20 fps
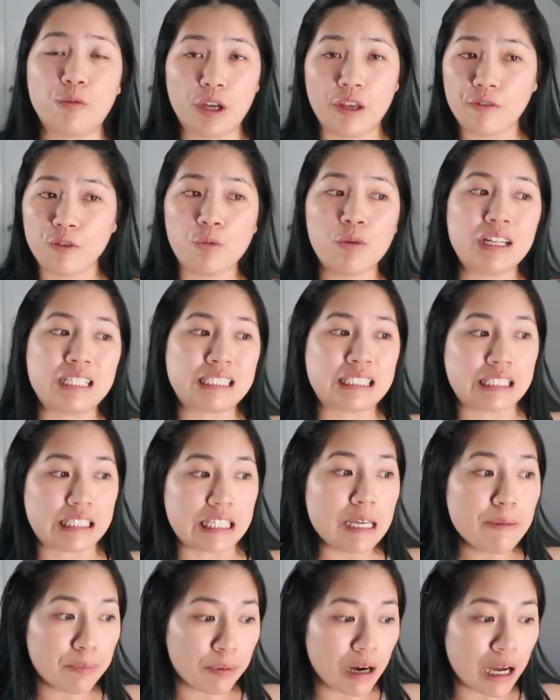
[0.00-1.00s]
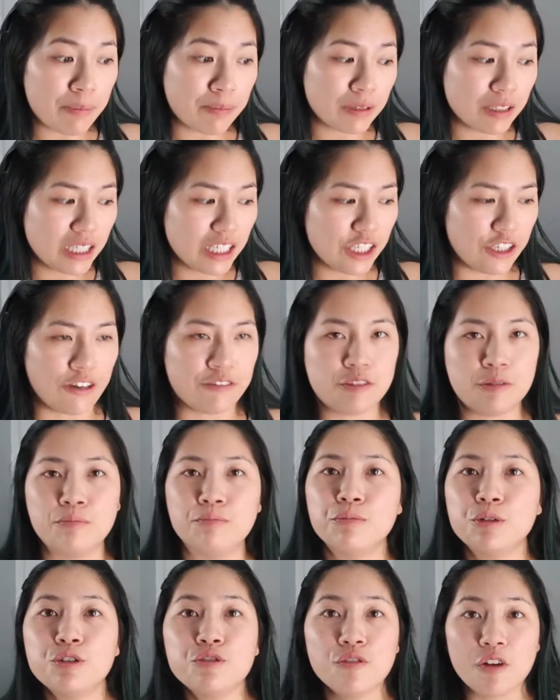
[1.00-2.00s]
if you want to sleep properly, you have to
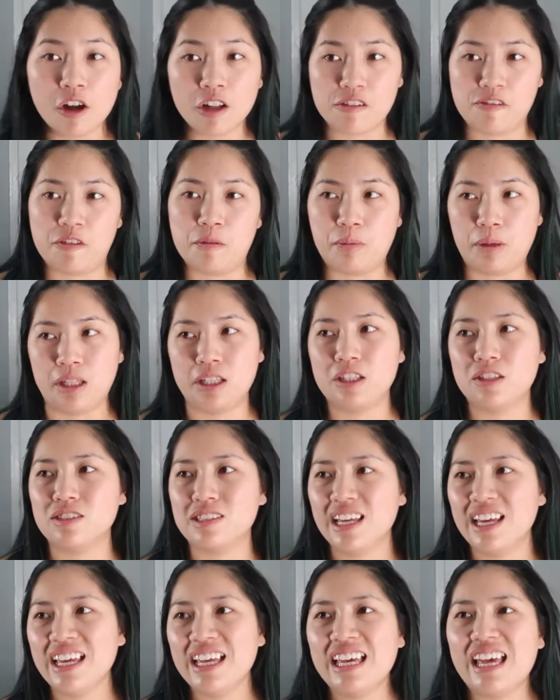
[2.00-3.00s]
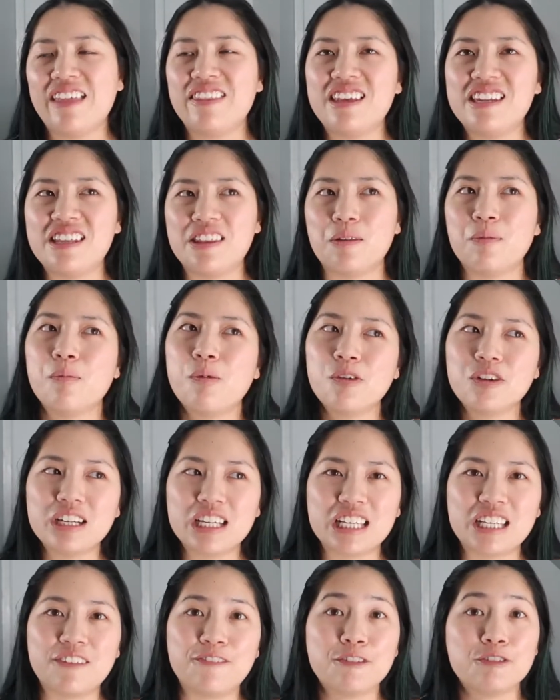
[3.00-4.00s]
move all of the pillows. And then in the
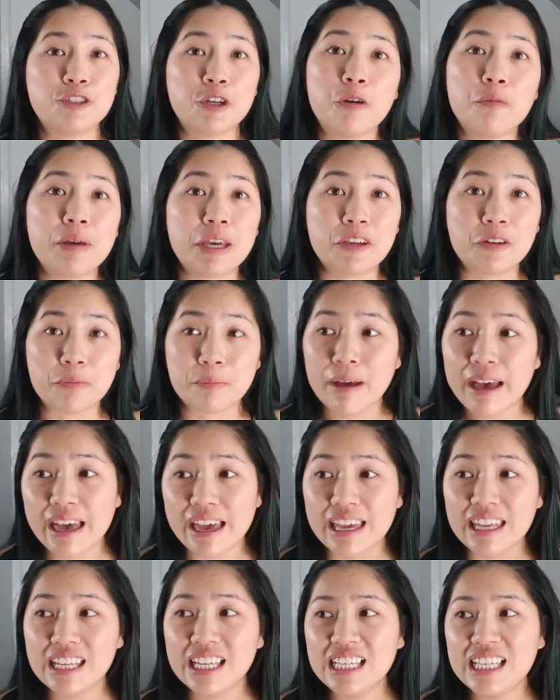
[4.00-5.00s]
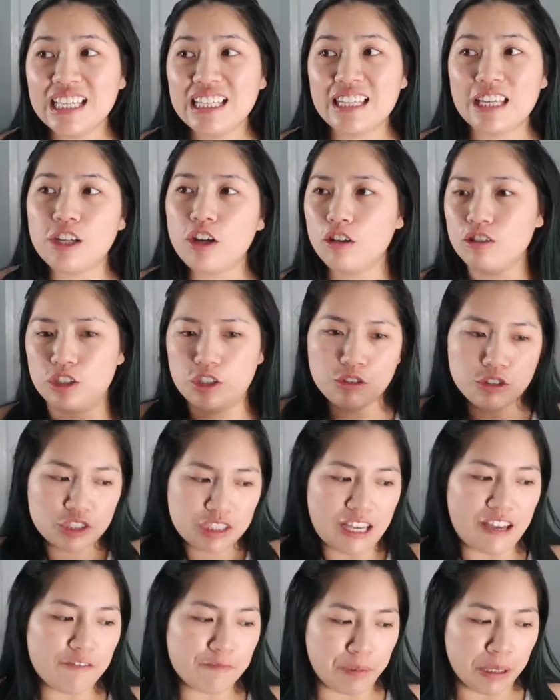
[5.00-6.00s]
morning, if you don't make your bed, then you
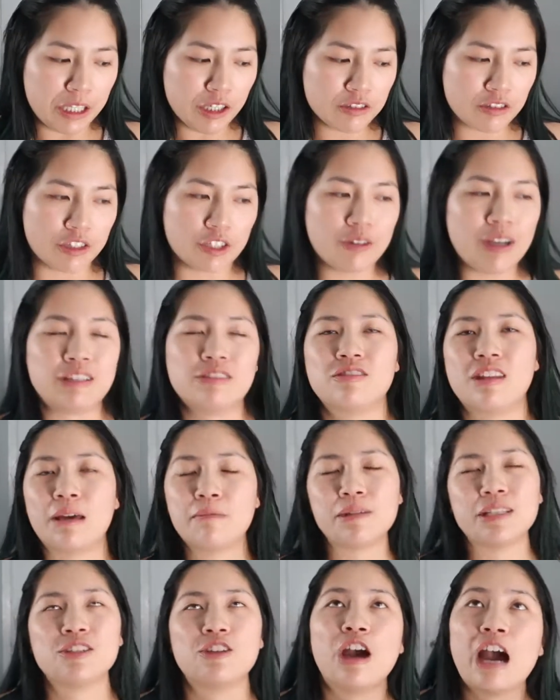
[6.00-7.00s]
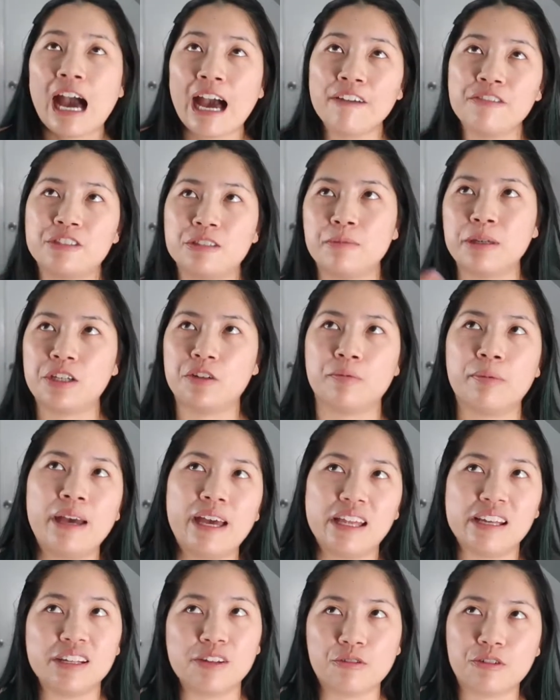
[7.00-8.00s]
just have pillows on the ground. So that means you have to make your
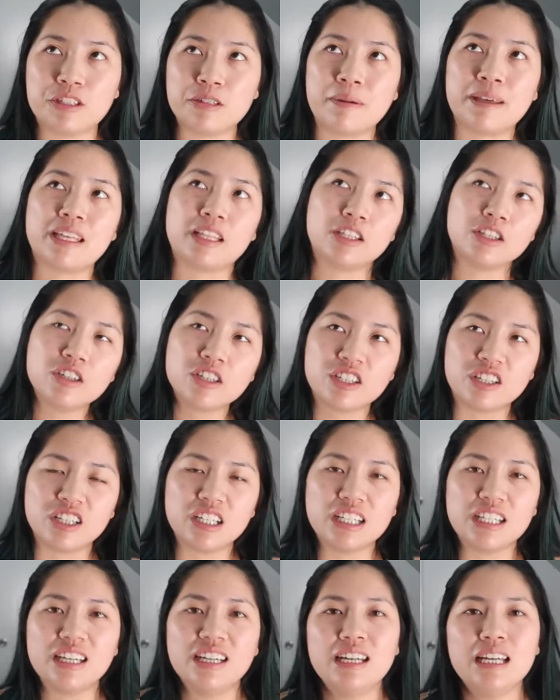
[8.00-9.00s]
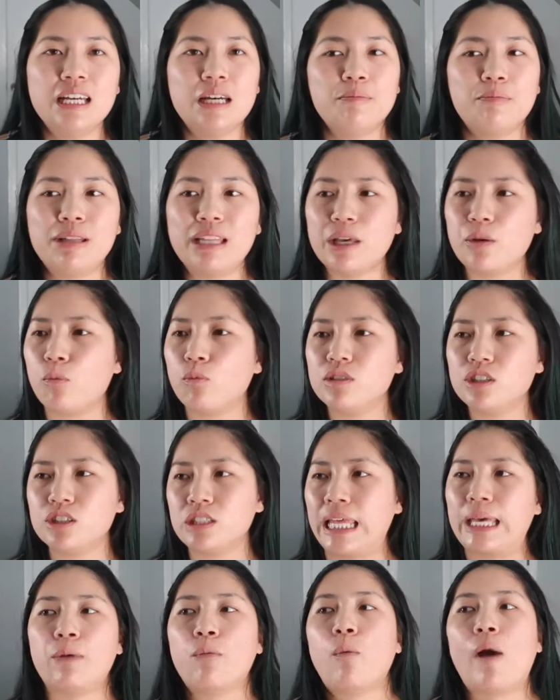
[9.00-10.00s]
bed in order to make it look good. But like,
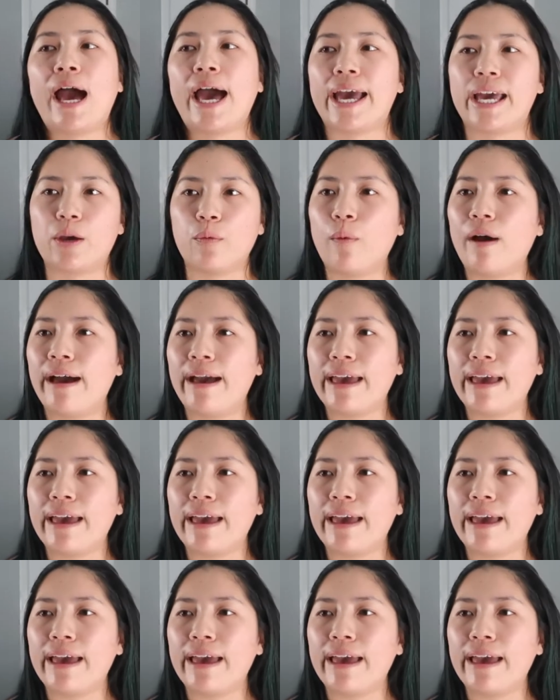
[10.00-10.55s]
just like, why?